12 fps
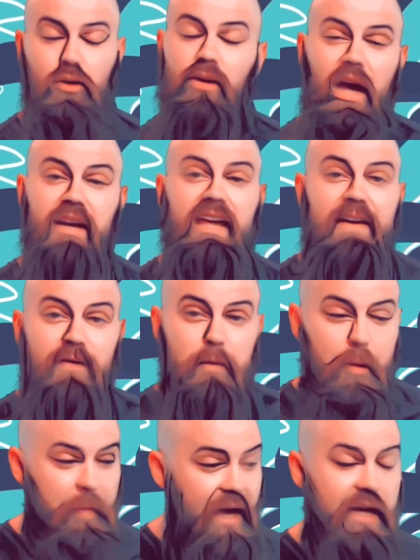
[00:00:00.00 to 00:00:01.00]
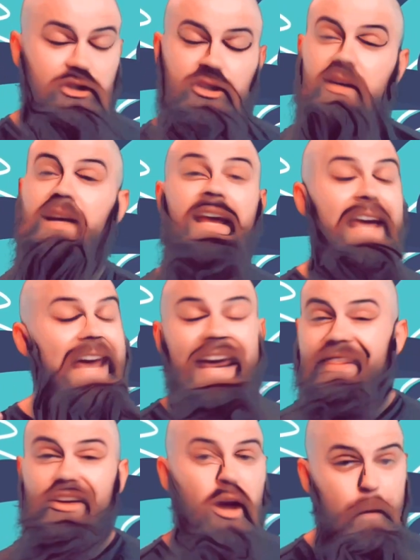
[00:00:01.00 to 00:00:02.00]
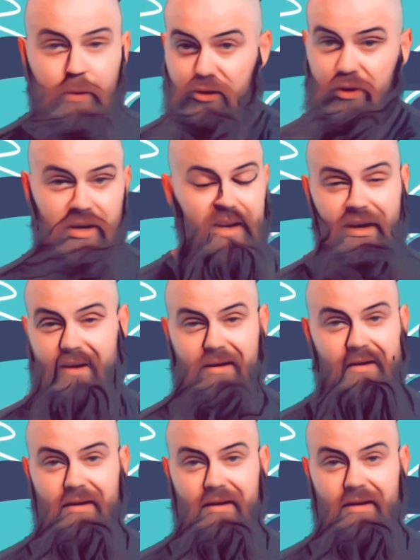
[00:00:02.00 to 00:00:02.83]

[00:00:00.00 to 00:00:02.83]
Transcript: so God gave him the passion and the opportunity,